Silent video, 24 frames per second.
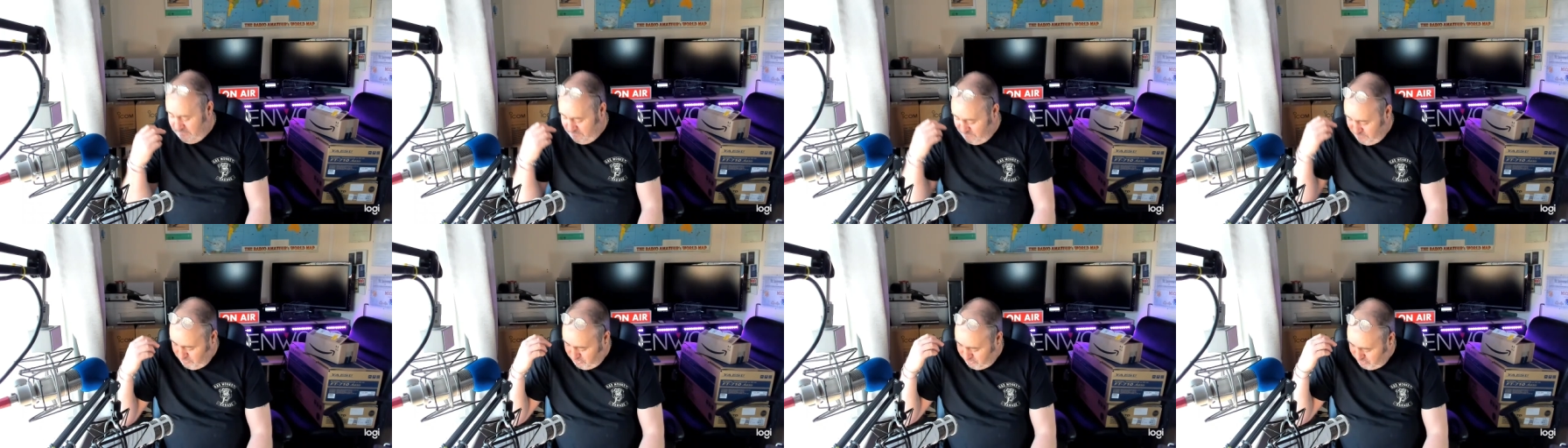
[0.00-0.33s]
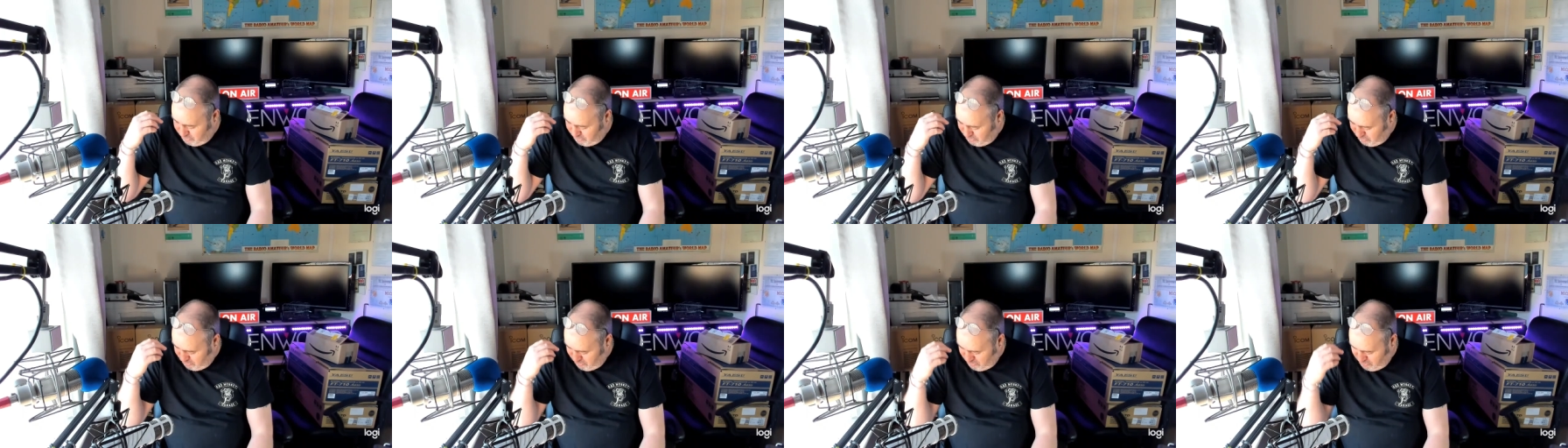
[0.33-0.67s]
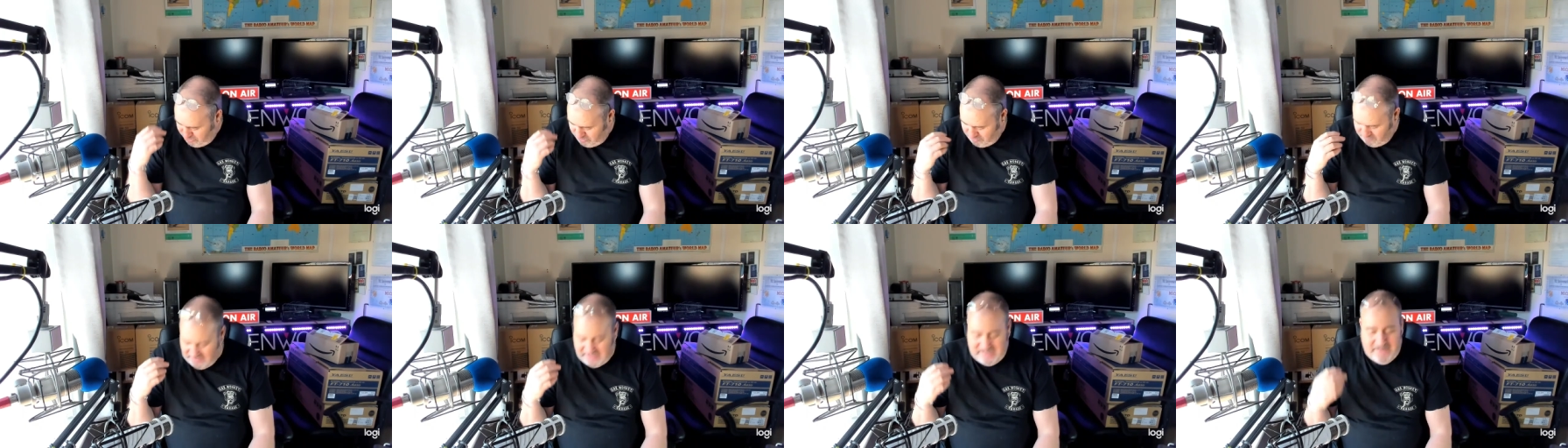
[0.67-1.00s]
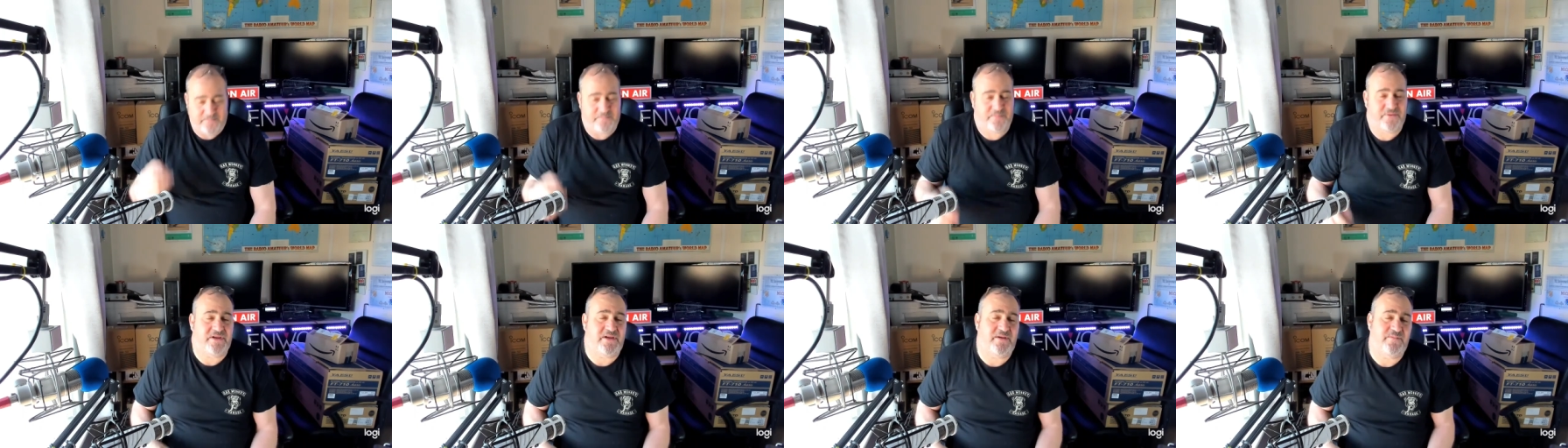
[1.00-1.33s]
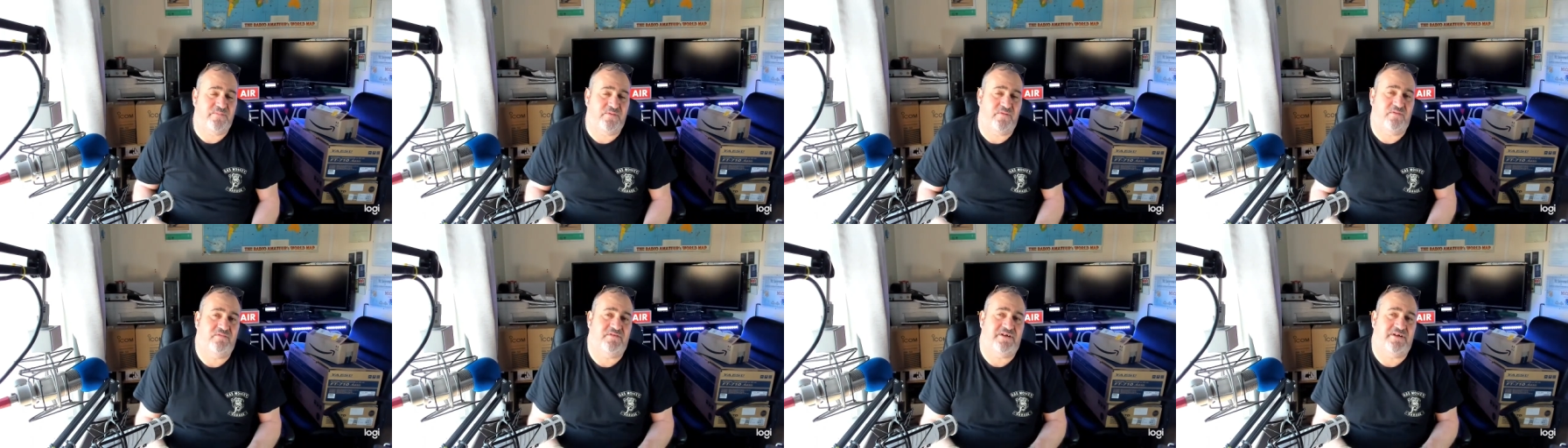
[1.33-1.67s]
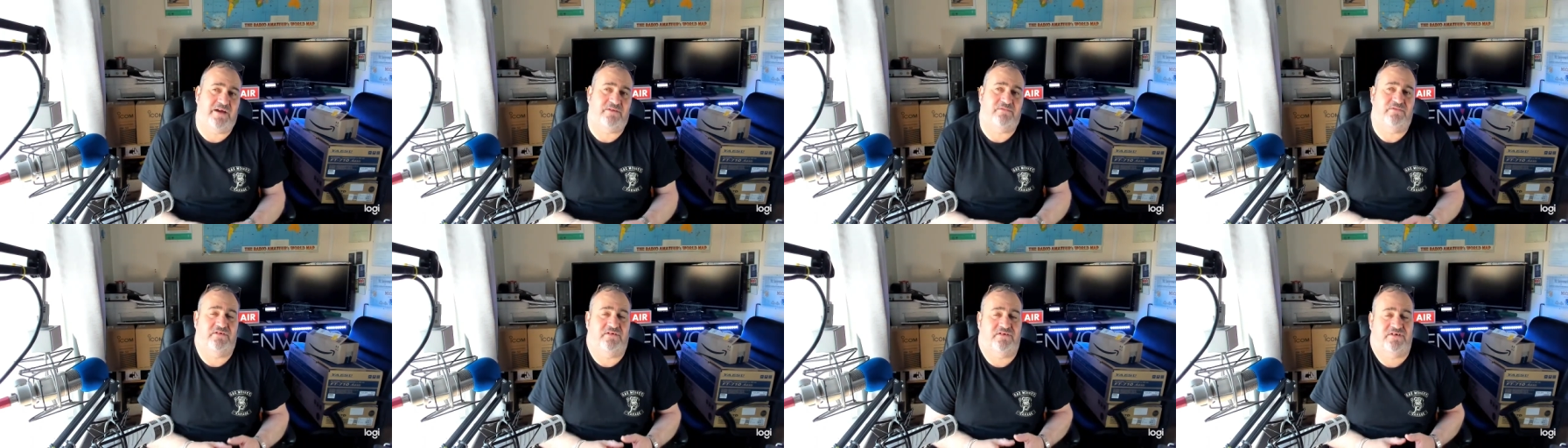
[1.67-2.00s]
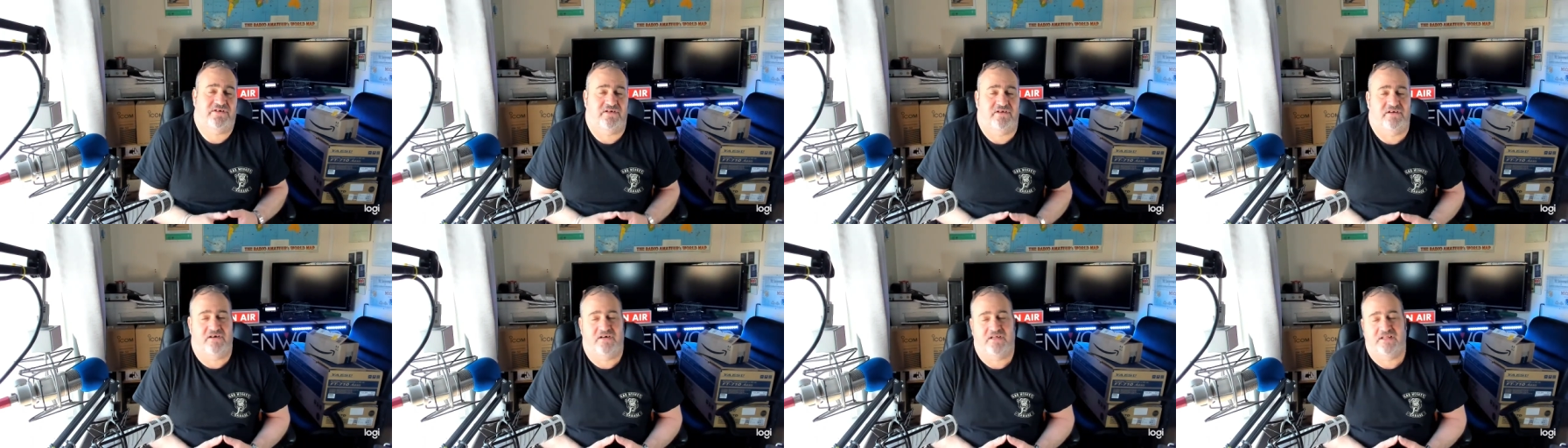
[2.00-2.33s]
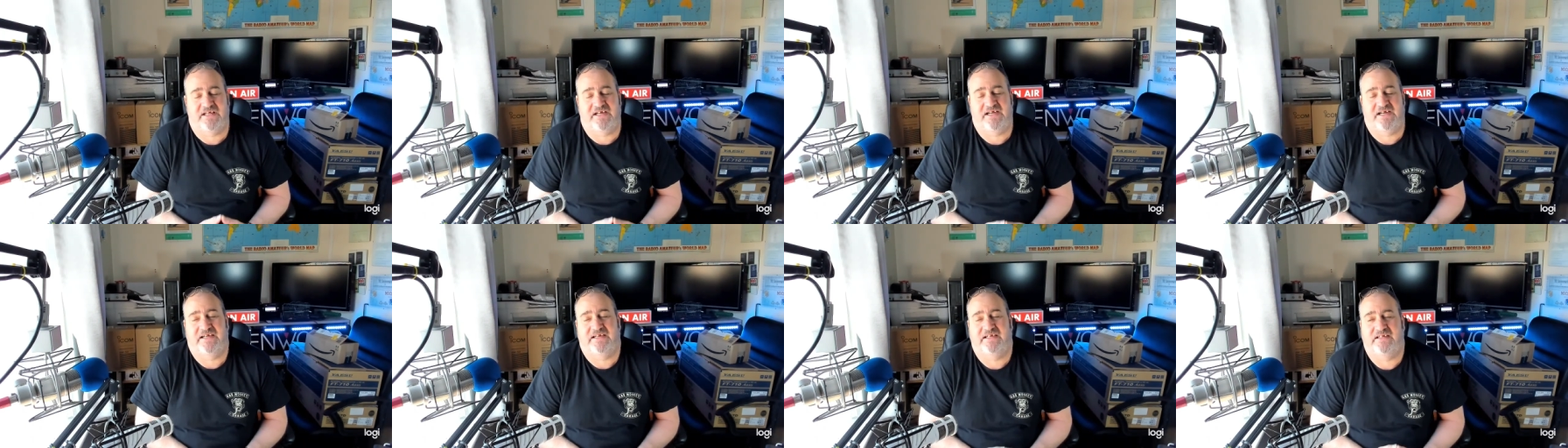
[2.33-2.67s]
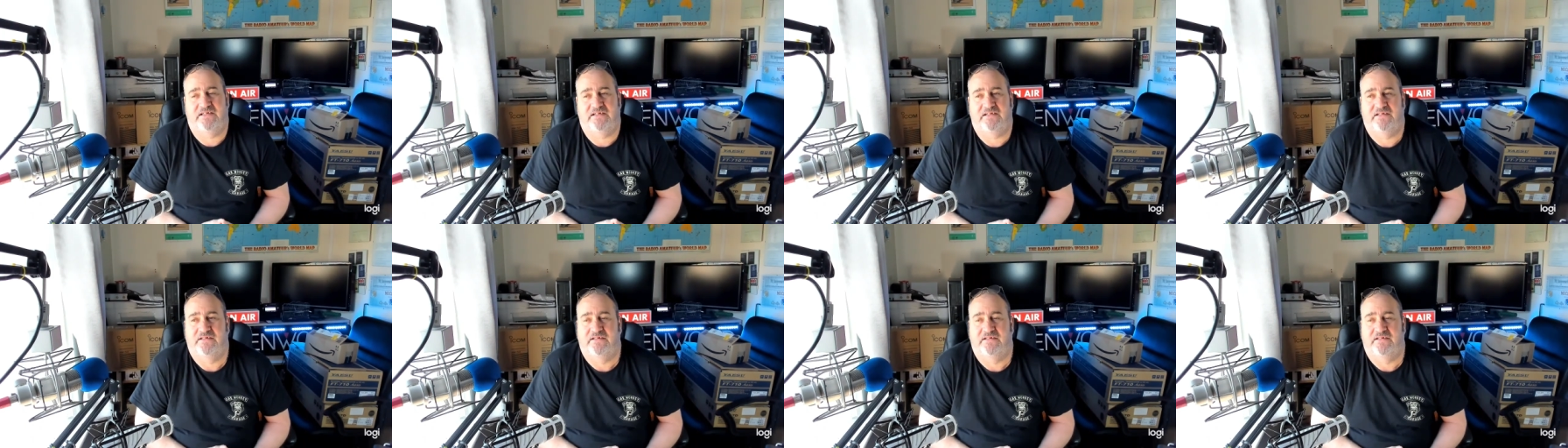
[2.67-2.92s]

But so many people now are sort of like...